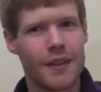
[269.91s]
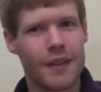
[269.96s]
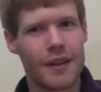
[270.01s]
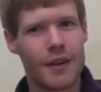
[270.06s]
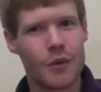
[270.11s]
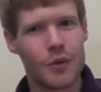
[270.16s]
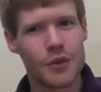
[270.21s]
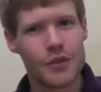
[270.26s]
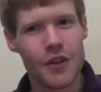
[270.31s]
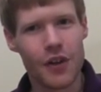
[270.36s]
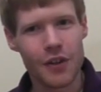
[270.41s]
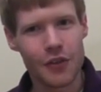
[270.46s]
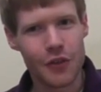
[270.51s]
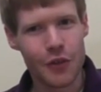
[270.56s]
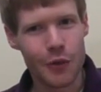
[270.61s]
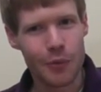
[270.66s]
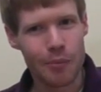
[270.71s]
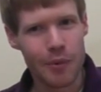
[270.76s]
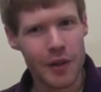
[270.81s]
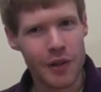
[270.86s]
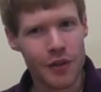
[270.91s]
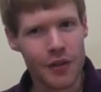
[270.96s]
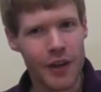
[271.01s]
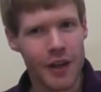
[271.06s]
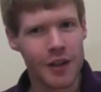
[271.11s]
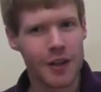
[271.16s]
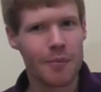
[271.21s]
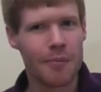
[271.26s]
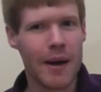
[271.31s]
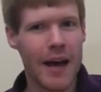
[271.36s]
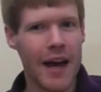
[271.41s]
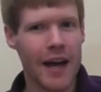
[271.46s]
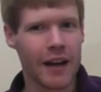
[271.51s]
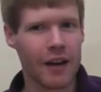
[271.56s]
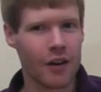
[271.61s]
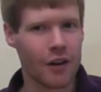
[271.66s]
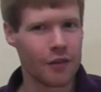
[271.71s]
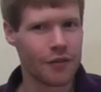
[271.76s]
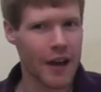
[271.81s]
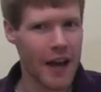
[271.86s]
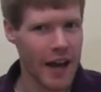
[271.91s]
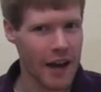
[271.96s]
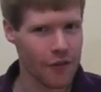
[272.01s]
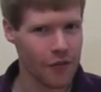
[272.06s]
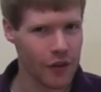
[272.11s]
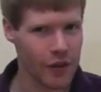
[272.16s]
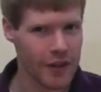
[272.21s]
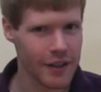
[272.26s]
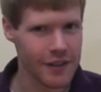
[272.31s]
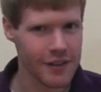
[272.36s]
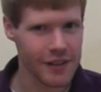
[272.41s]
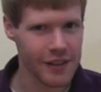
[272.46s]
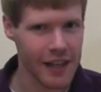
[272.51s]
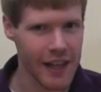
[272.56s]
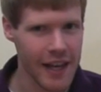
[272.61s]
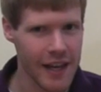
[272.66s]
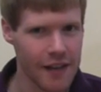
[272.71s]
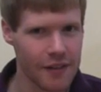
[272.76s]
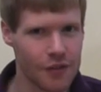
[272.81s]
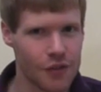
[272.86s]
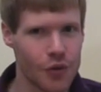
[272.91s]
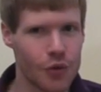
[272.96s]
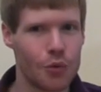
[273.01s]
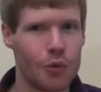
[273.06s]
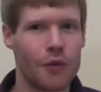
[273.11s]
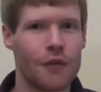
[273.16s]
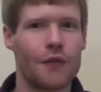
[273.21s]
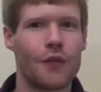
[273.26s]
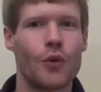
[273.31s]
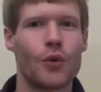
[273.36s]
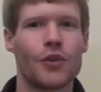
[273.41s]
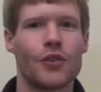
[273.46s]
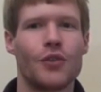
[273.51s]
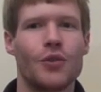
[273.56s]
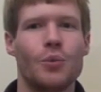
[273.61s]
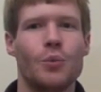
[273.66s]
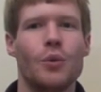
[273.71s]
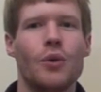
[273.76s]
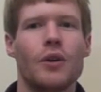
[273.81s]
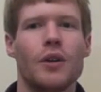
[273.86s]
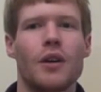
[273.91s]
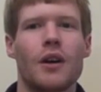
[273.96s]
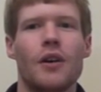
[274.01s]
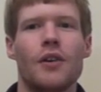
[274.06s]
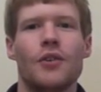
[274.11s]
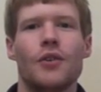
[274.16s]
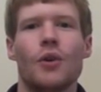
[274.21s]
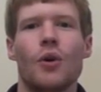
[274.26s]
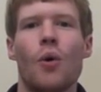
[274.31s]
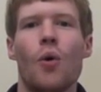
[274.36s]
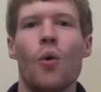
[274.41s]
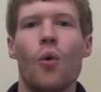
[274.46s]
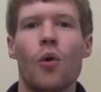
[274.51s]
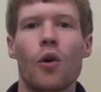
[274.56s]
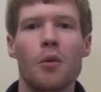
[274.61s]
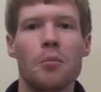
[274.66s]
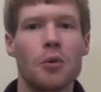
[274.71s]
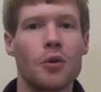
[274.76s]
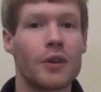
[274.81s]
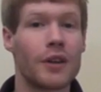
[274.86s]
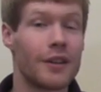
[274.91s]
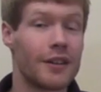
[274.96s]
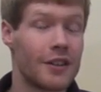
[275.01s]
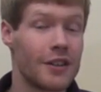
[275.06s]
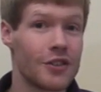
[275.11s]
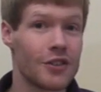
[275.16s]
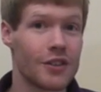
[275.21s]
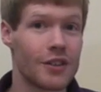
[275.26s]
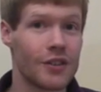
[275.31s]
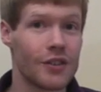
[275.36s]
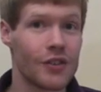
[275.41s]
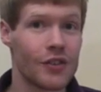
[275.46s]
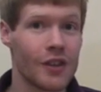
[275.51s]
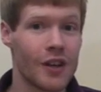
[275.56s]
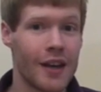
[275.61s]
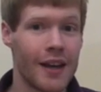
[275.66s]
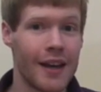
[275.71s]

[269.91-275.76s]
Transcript: It was also built on the back of African slaves who were forced to work under horrible conditions,